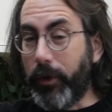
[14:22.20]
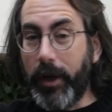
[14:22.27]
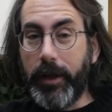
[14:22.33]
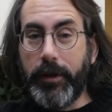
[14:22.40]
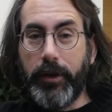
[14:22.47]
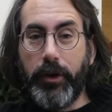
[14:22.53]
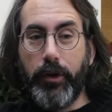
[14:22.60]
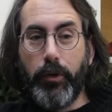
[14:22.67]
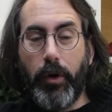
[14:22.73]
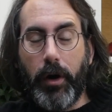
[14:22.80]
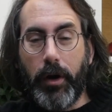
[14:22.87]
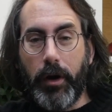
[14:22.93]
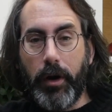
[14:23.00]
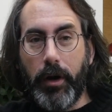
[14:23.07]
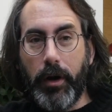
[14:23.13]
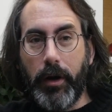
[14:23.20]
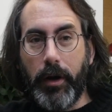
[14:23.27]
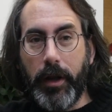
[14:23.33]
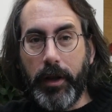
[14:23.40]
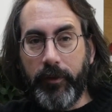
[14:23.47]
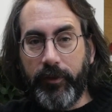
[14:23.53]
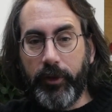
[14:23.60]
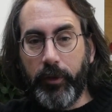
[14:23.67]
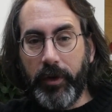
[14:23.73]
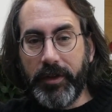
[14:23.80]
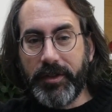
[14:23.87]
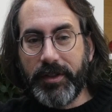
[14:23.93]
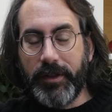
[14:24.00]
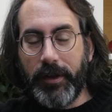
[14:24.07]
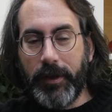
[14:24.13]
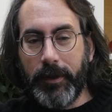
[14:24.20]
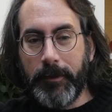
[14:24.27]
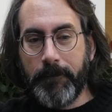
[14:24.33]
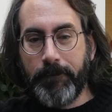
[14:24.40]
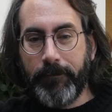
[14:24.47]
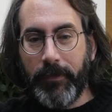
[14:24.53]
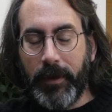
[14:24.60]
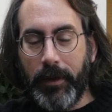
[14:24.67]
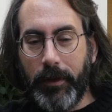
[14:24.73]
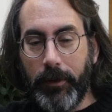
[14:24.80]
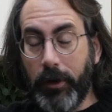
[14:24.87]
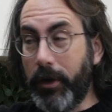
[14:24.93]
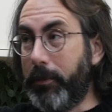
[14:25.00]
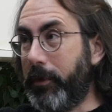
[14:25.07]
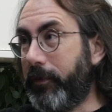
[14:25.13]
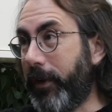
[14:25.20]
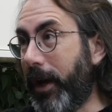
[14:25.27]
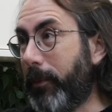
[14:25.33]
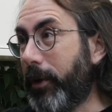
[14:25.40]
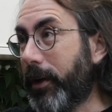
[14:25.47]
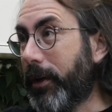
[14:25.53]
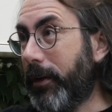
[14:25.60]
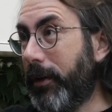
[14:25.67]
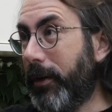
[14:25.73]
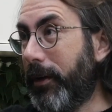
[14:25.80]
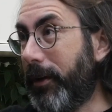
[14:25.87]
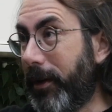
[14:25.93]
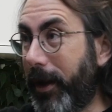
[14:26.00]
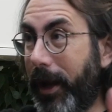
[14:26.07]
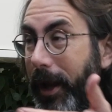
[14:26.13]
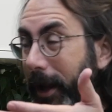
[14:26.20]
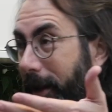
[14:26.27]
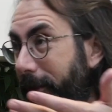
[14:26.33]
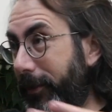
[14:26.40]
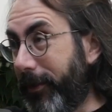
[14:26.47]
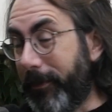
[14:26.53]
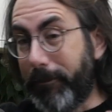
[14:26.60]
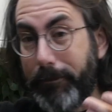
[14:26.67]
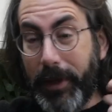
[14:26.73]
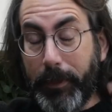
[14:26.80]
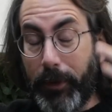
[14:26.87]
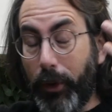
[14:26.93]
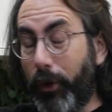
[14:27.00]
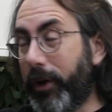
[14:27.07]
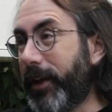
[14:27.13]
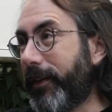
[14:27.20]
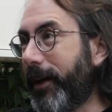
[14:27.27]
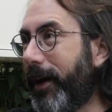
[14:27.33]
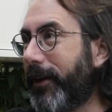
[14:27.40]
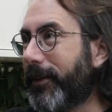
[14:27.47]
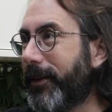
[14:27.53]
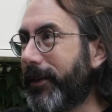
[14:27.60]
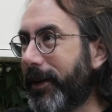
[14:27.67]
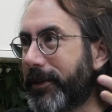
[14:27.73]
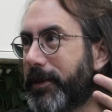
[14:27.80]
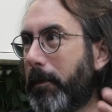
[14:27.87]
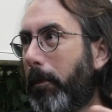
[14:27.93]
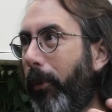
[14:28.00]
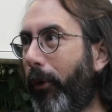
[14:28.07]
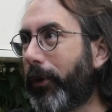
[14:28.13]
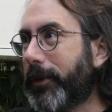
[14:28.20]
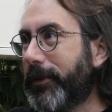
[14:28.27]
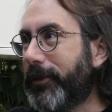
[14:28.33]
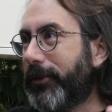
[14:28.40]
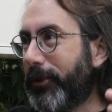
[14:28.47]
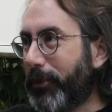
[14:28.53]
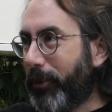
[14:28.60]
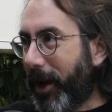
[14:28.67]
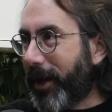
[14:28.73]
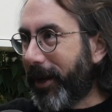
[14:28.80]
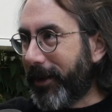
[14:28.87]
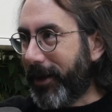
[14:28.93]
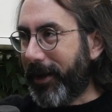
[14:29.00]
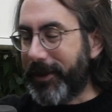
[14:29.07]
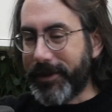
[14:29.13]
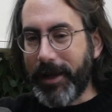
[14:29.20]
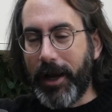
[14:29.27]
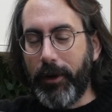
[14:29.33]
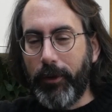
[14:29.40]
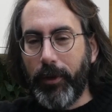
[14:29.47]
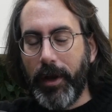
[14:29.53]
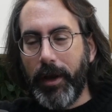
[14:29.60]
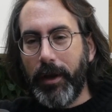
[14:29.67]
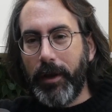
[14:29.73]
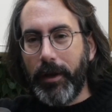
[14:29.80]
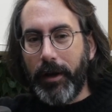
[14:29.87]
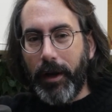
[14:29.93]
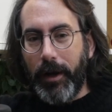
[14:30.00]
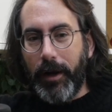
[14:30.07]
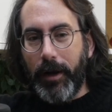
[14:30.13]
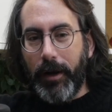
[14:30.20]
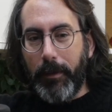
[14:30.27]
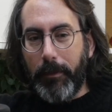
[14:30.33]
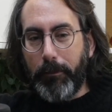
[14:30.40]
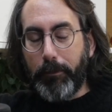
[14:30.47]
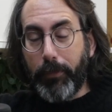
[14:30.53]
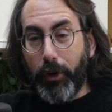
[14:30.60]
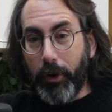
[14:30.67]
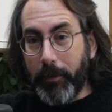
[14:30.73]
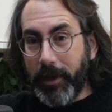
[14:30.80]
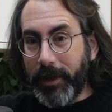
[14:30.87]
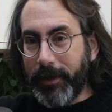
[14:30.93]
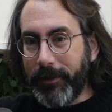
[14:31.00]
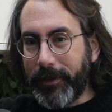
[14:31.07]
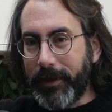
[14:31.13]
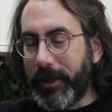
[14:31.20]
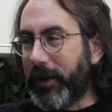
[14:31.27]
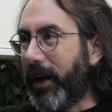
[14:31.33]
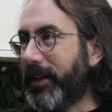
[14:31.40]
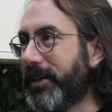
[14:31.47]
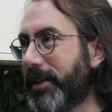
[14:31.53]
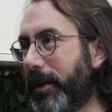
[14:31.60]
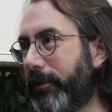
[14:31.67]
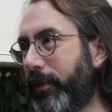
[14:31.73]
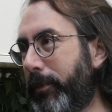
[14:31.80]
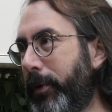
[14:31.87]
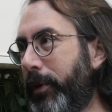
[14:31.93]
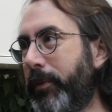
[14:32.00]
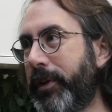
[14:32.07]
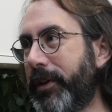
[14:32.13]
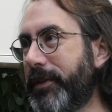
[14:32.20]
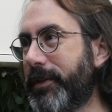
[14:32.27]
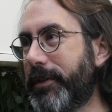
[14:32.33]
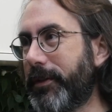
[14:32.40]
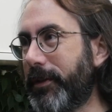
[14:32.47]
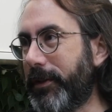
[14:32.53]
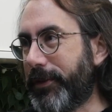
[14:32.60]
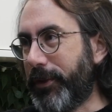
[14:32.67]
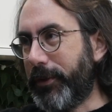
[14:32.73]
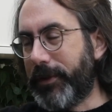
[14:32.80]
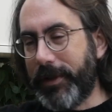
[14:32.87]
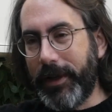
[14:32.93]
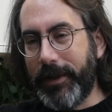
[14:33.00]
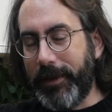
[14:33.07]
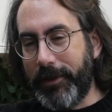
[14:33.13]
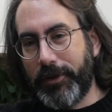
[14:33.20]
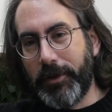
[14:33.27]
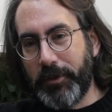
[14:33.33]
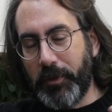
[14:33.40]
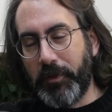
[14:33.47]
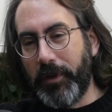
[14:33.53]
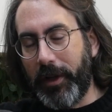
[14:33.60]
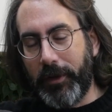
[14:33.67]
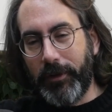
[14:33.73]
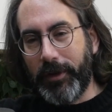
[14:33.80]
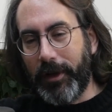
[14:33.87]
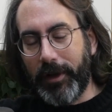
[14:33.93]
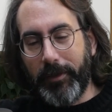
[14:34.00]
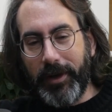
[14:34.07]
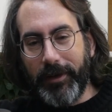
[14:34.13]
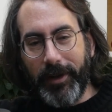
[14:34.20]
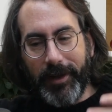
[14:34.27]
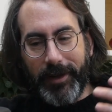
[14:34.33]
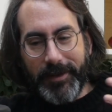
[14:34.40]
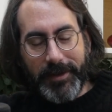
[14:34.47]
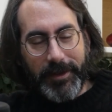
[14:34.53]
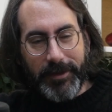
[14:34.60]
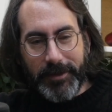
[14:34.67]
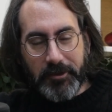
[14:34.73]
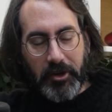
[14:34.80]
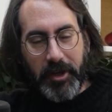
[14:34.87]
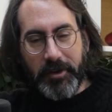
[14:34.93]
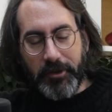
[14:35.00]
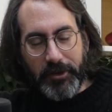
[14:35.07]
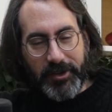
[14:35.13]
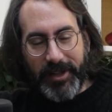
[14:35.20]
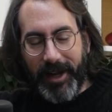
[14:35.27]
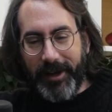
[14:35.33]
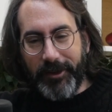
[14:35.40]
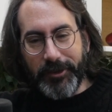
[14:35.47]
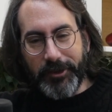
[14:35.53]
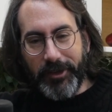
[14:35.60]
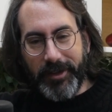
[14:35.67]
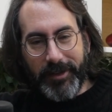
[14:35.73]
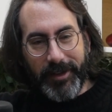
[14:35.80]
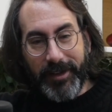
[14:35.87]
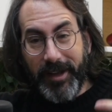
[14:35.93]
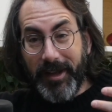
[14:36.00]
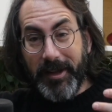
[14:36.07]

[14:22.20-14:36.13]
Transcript: Right? You are influencing the urban fabric, and people look at that. And that's important to recognize how permanent, I design for permanence. So it's in terms of you talk about let's say trends or styles or anything.